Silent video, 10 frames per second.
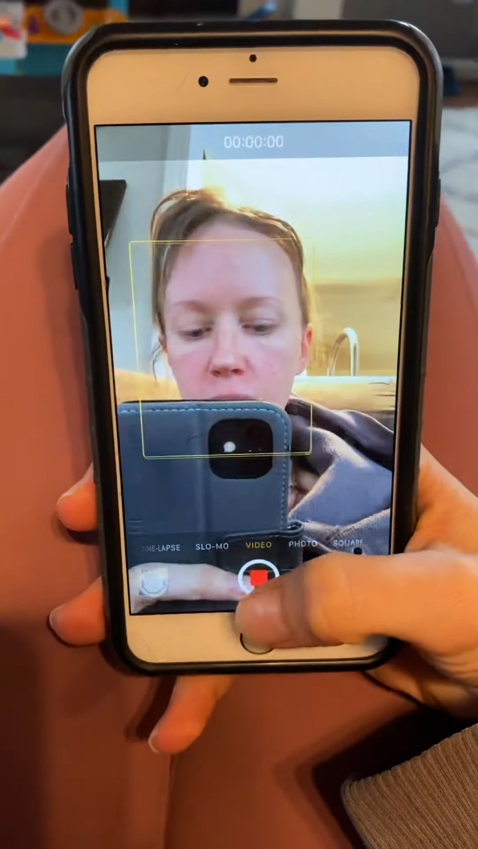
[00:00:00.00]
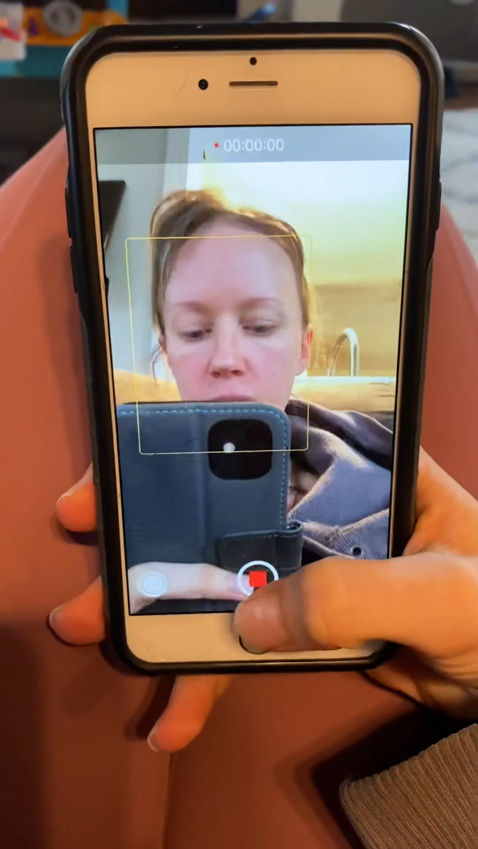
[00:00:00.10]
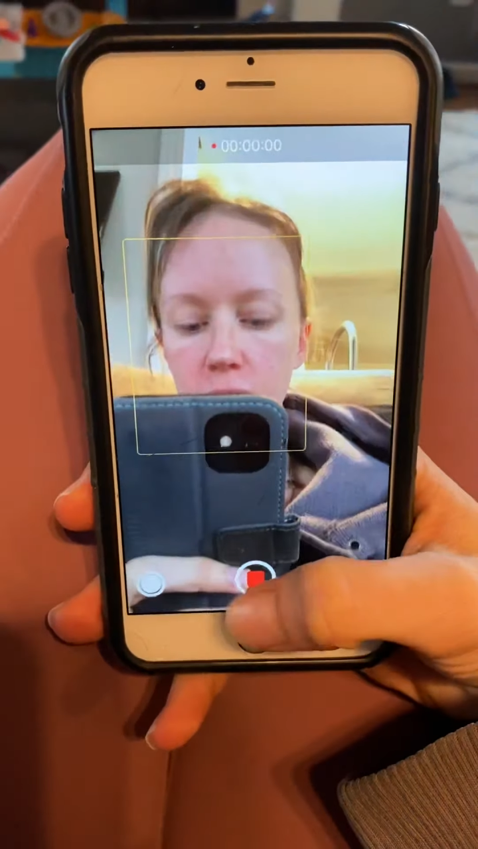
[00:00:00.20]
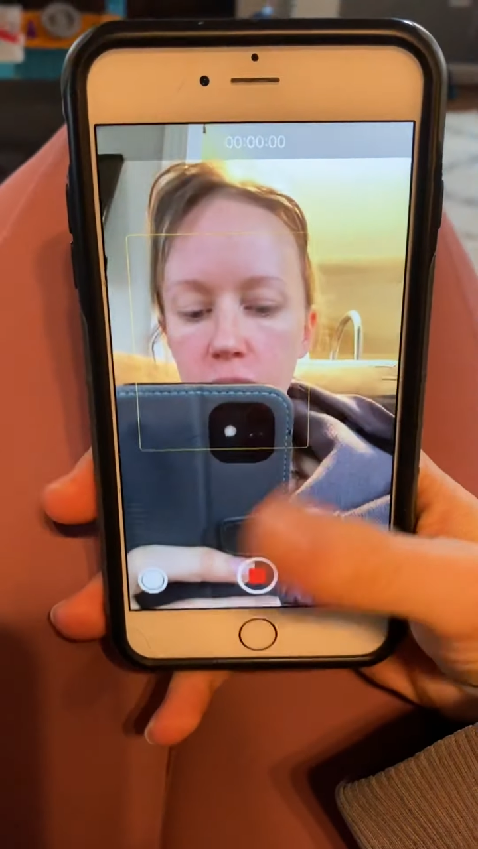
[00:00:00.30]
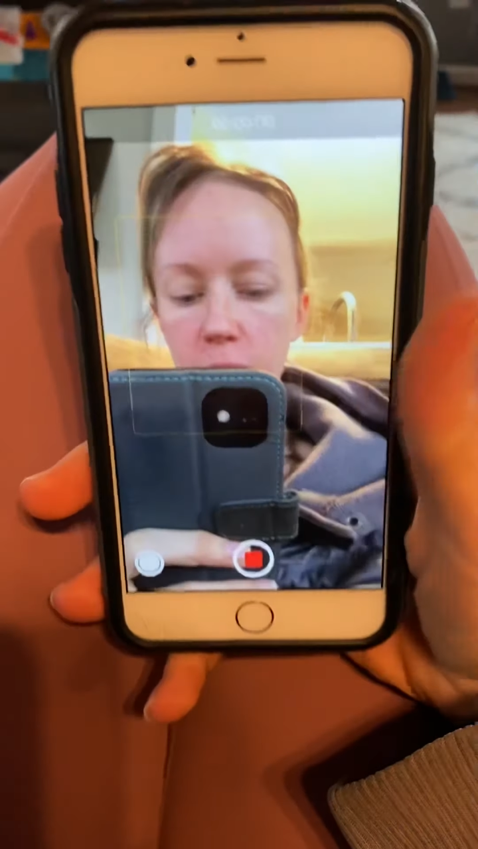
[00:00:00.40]

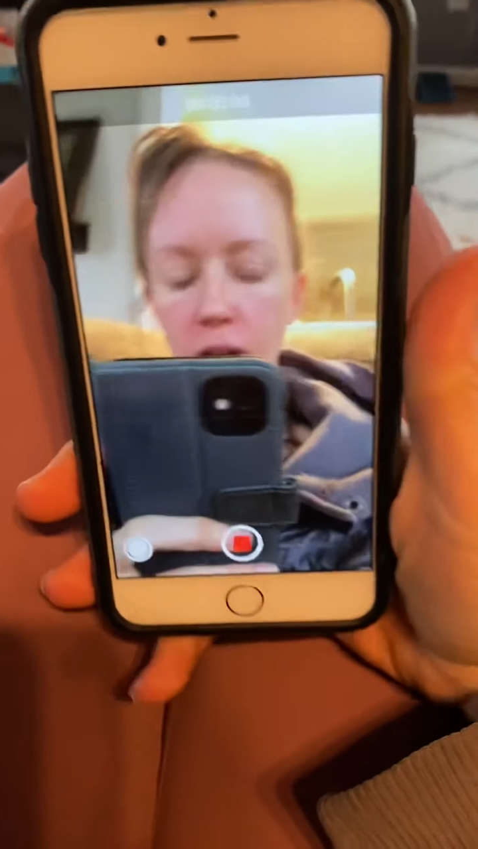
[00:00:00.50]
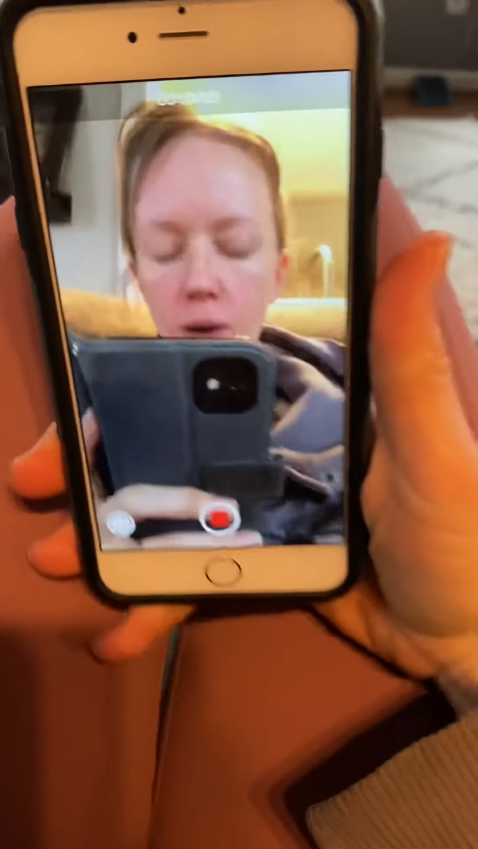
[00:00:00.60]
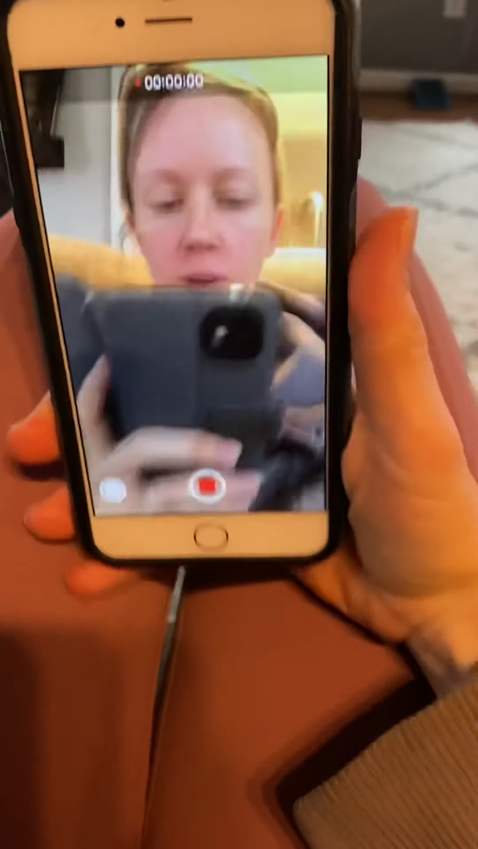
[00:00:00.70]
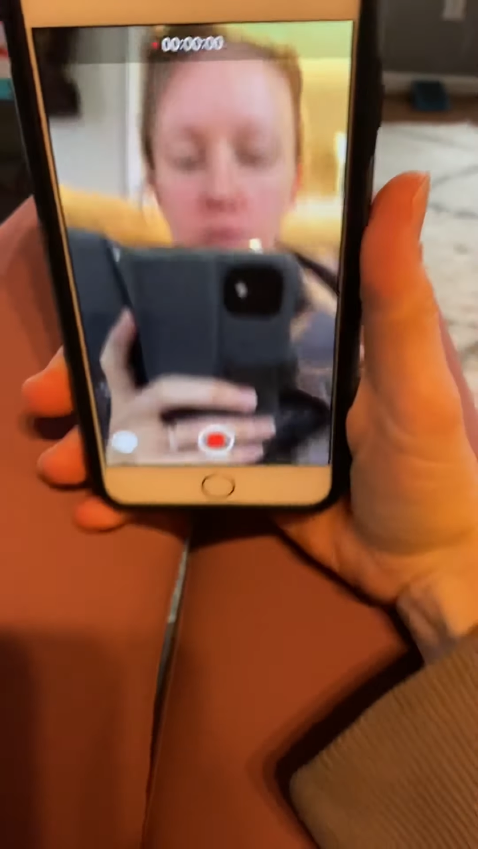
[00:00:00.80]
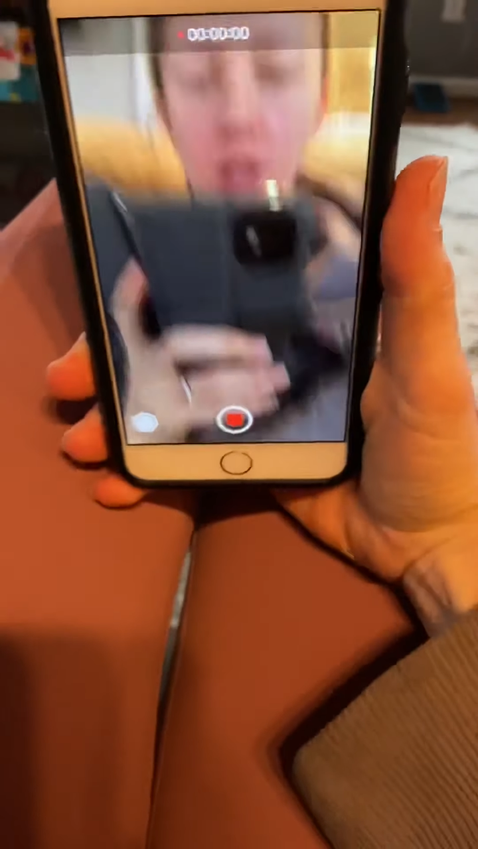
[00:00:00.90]
here we
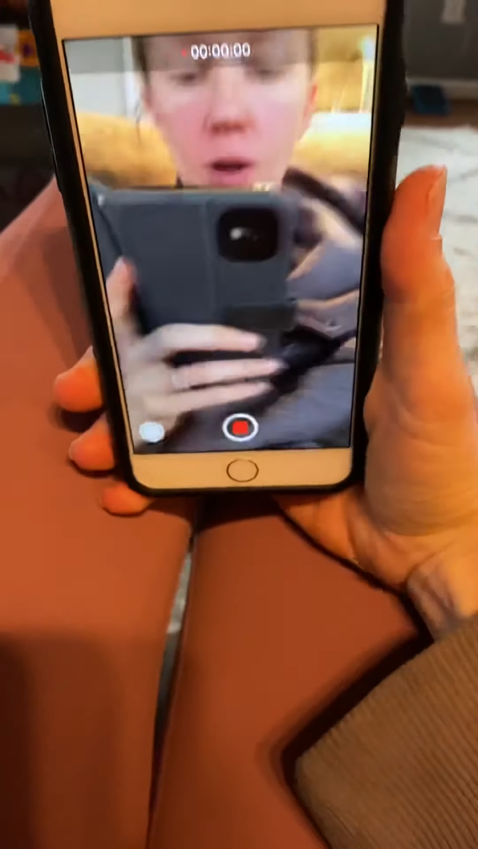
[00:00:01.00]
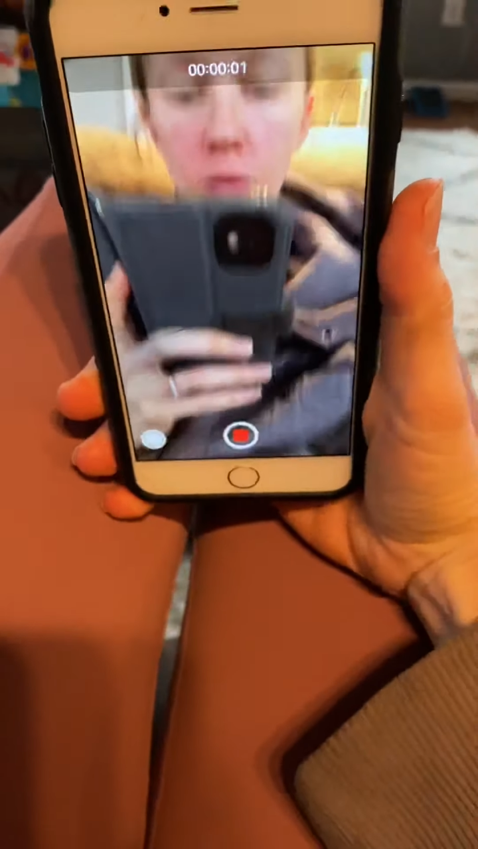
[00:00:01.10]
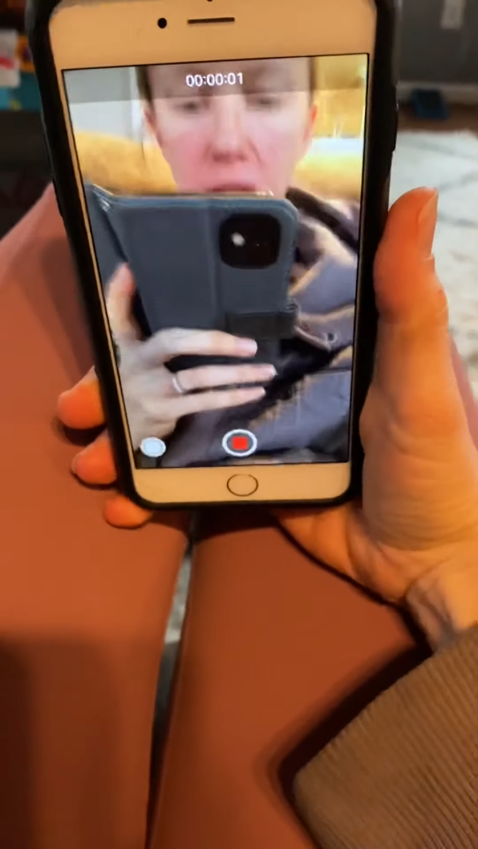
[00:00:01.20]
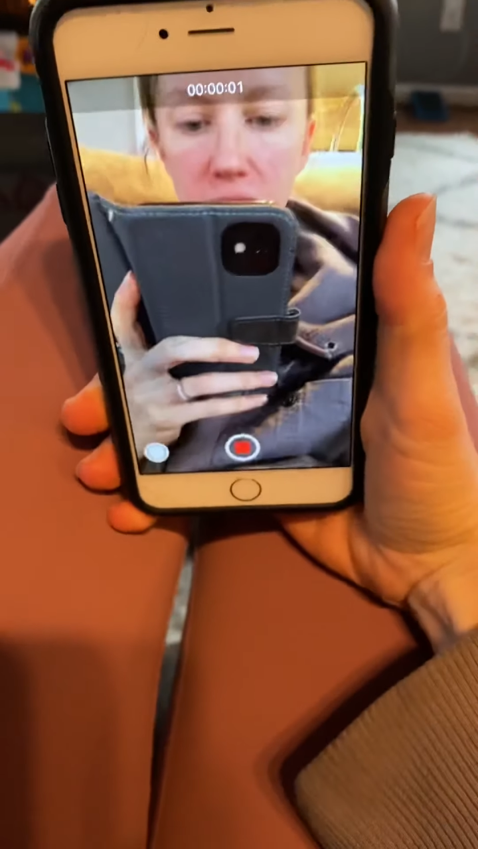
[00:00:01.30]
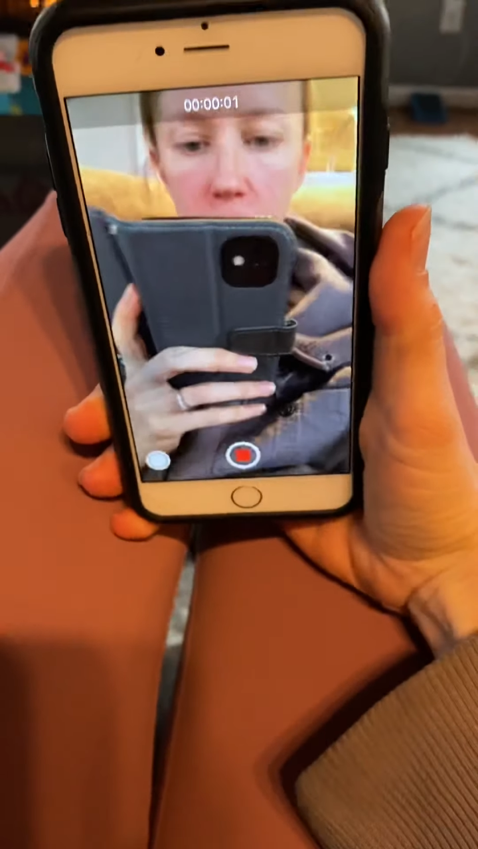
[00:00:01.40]
go, a video of
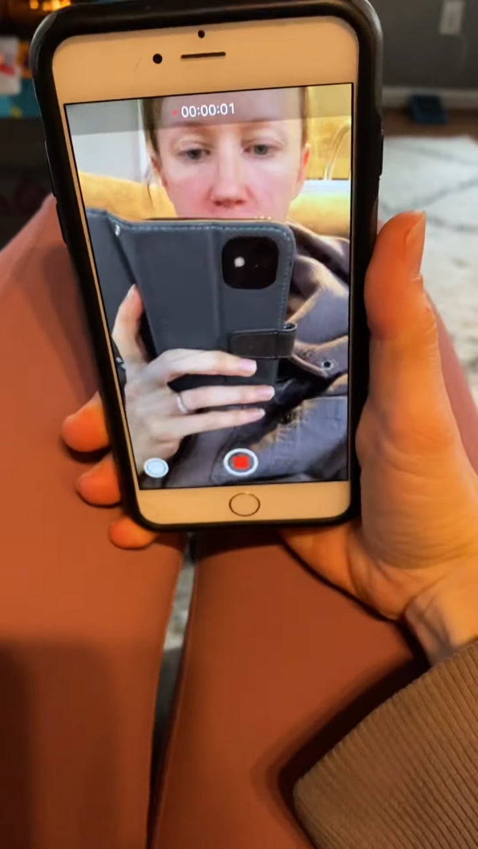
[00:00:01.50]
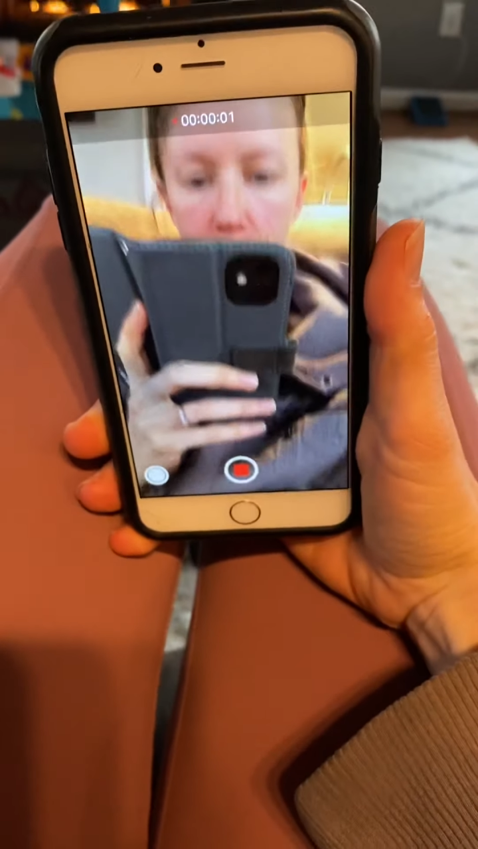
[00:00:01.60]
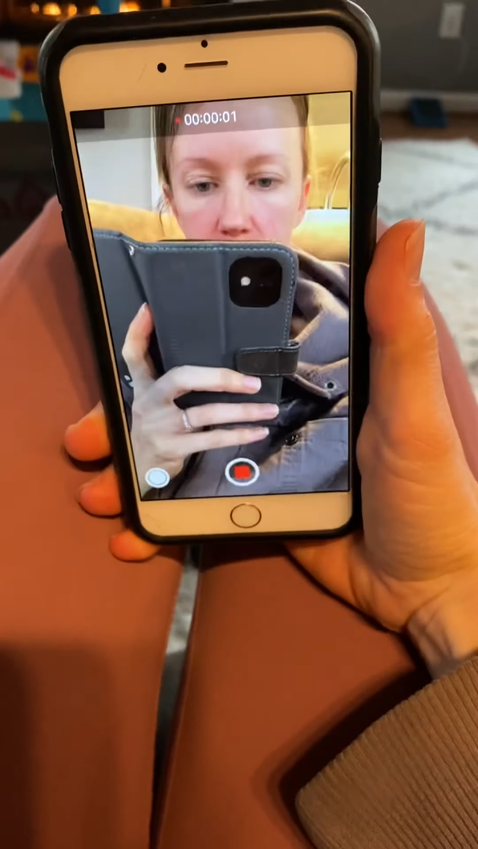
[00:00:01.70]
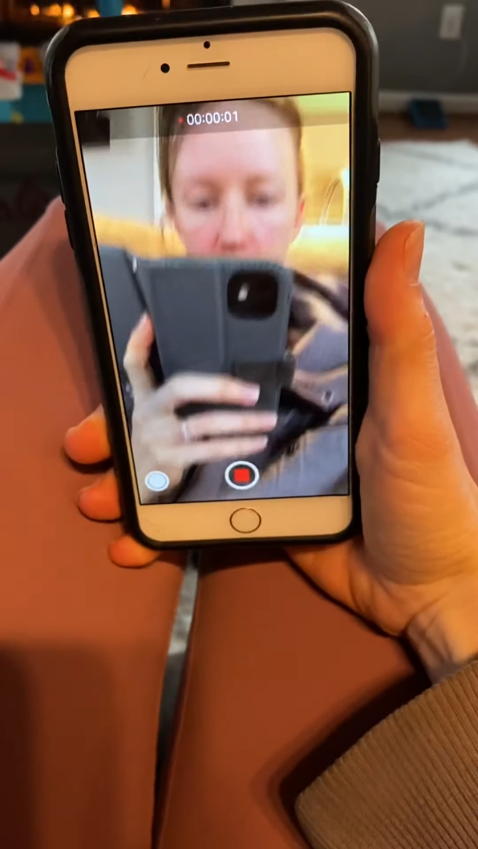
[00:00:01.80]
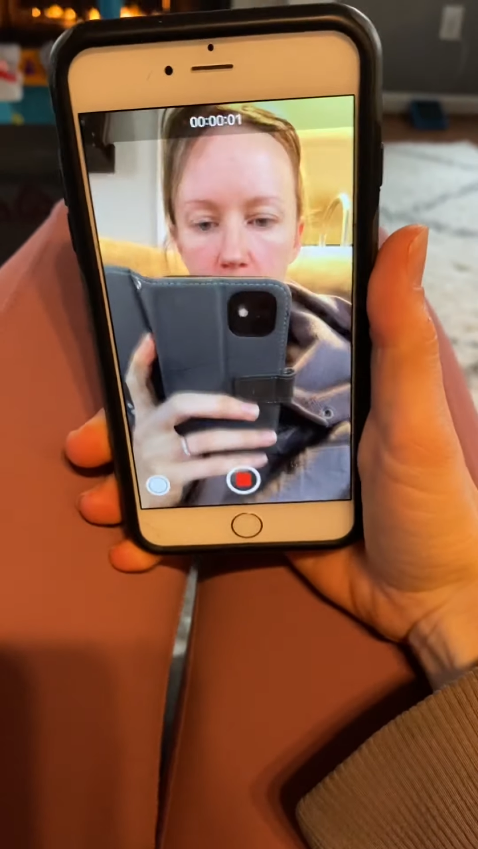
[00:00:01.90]
myself
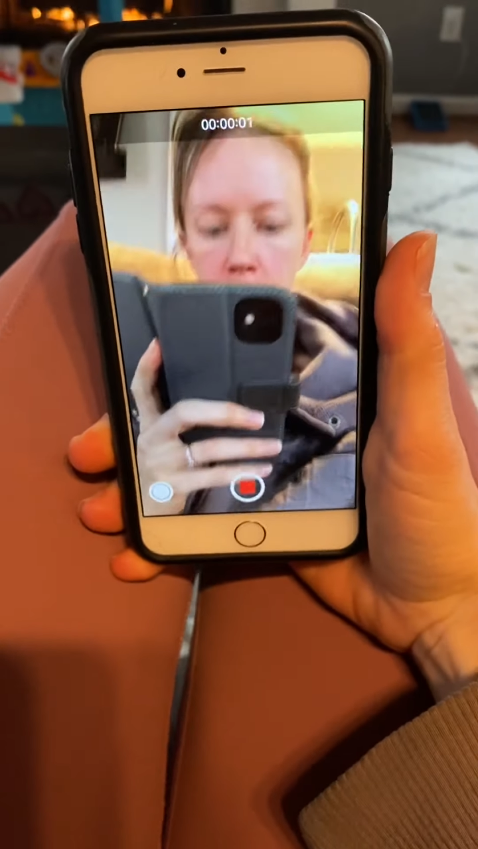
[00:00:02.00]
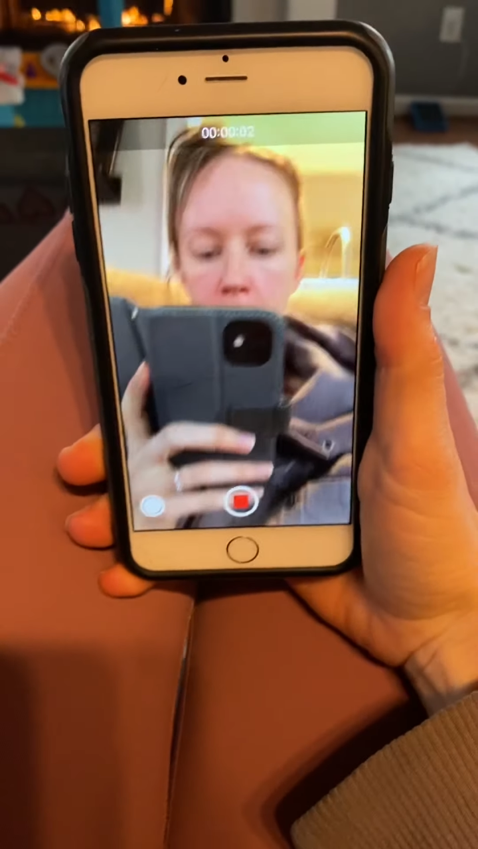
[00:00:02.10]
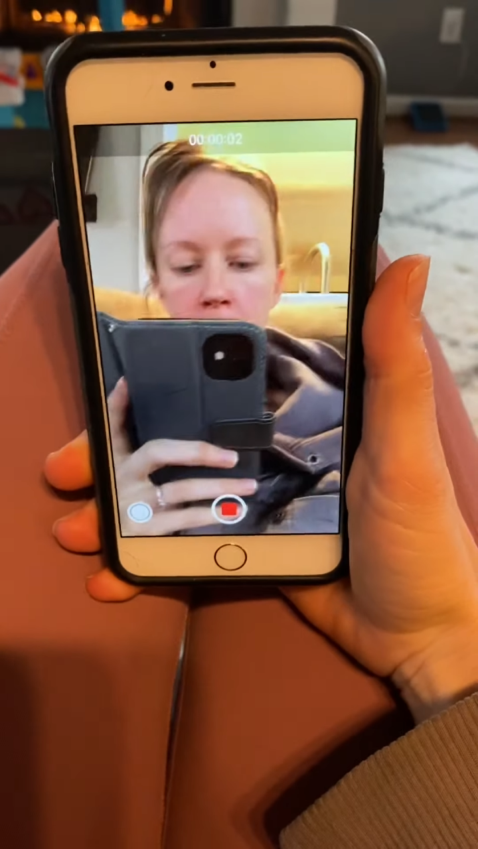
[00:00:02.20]
talking.